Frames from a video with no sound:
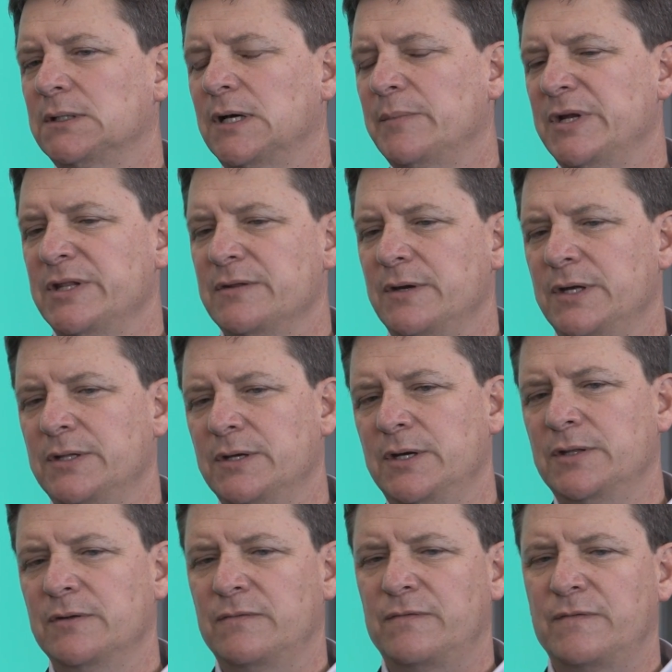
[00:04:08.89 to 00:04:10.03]
I mean, in the
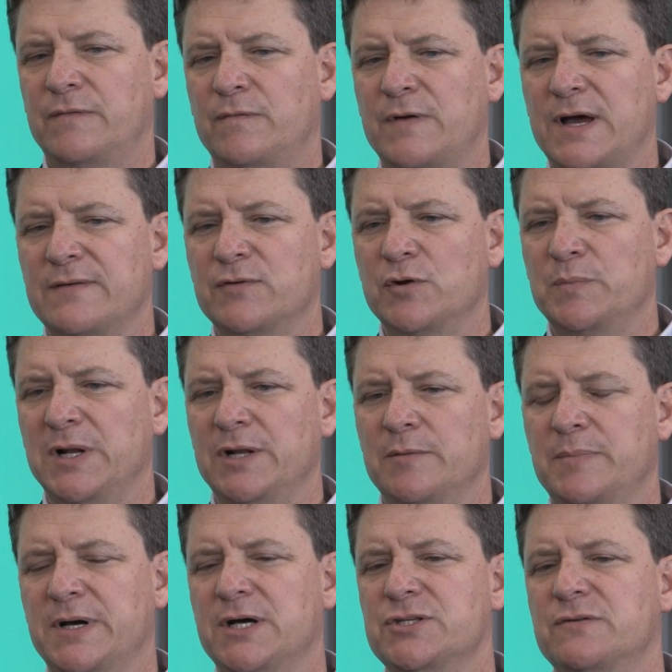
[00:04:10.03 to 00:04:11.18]
£5 billion
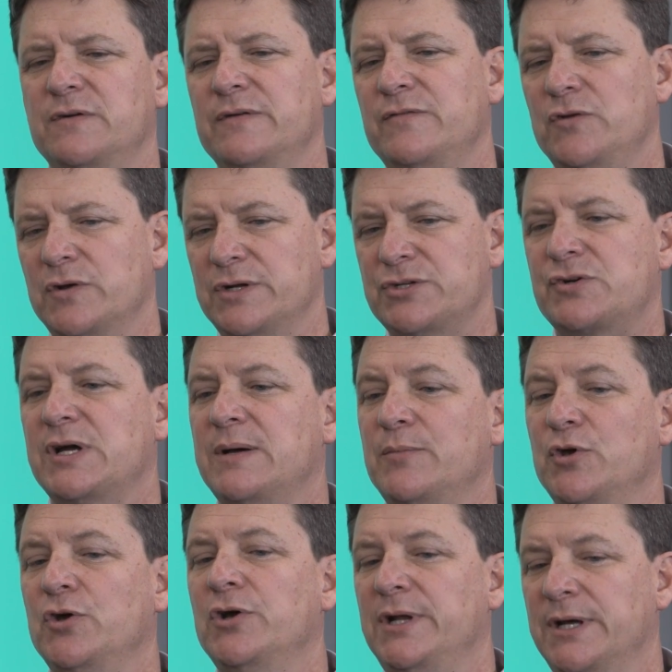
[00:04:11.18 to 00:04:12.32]
of revenue I described
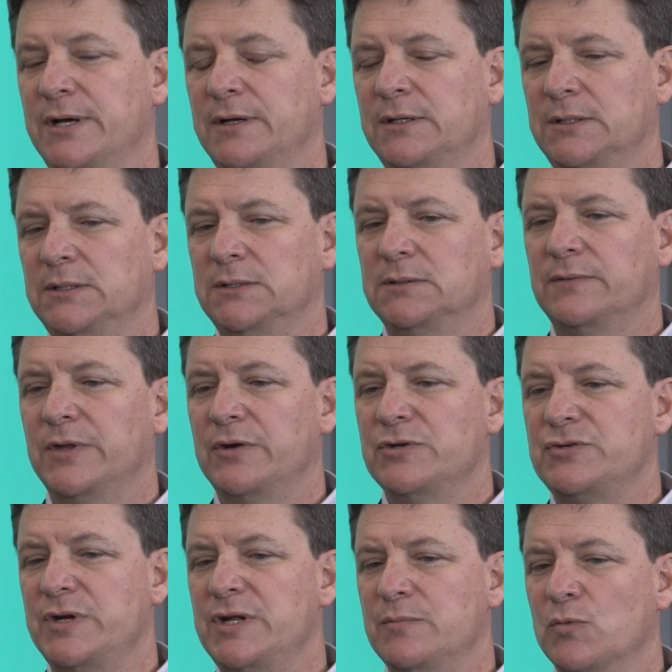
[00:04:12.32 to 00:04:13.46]
earlier, there
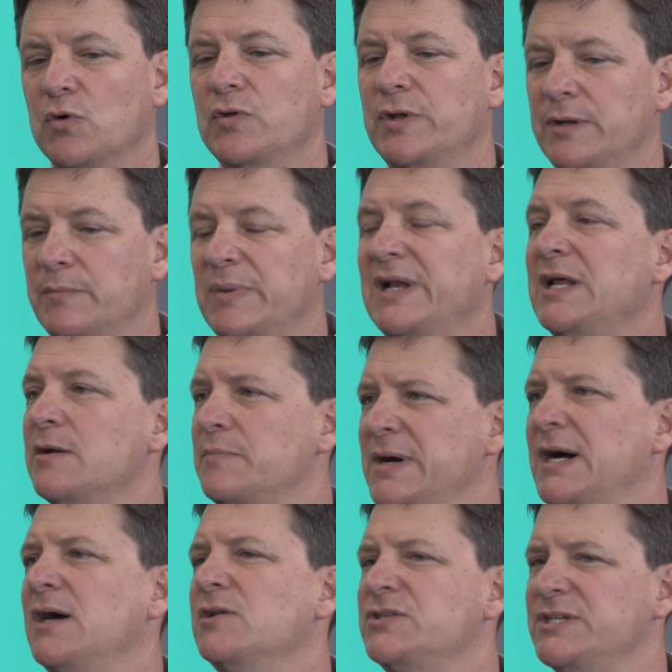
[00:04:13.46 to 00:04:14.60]
is really more than £1 billion
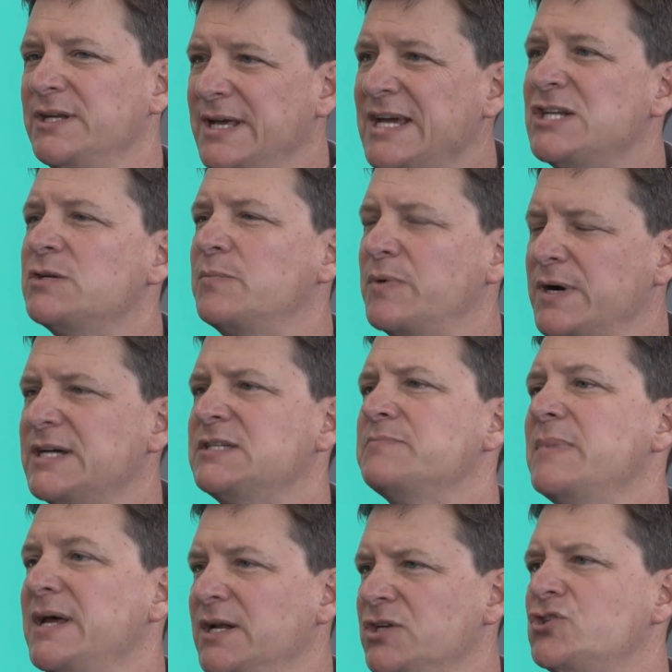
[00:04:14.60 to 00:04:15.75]
in enterprise
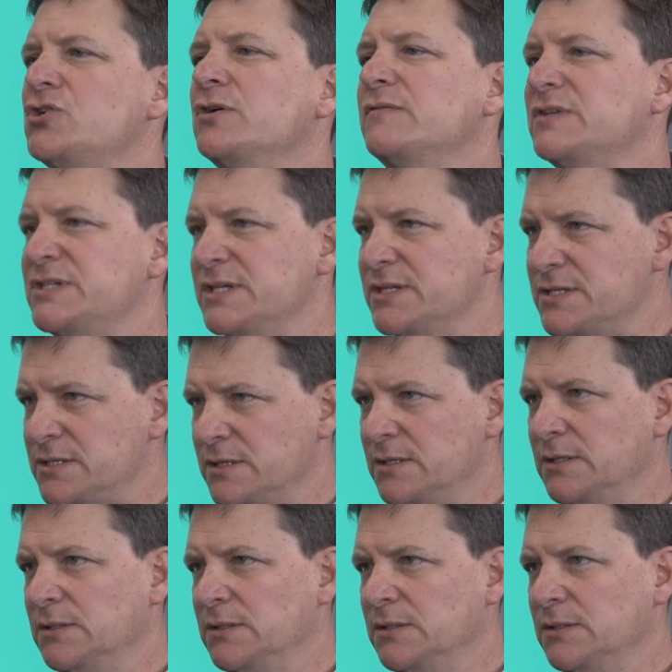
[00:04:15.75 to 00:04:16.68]
managed services